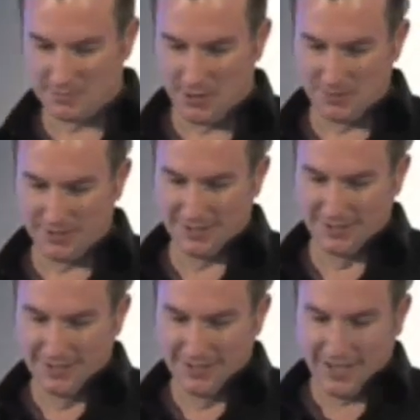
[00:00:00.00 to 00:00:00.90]
At the moment.
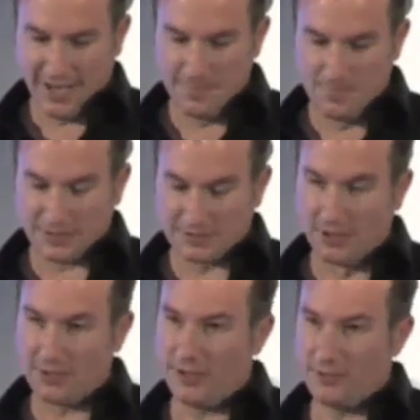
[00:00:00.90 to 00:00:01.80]
So
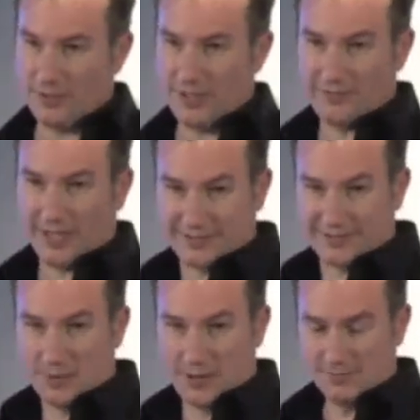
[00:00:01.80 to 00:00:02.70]
look, we've done this
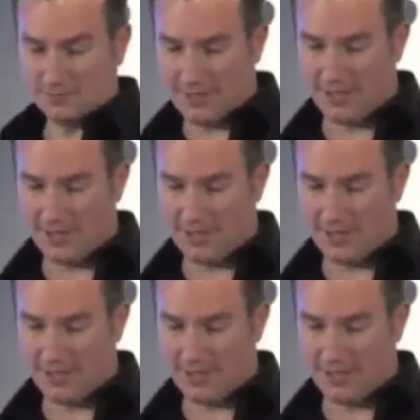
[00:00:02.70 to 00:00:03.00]
demo,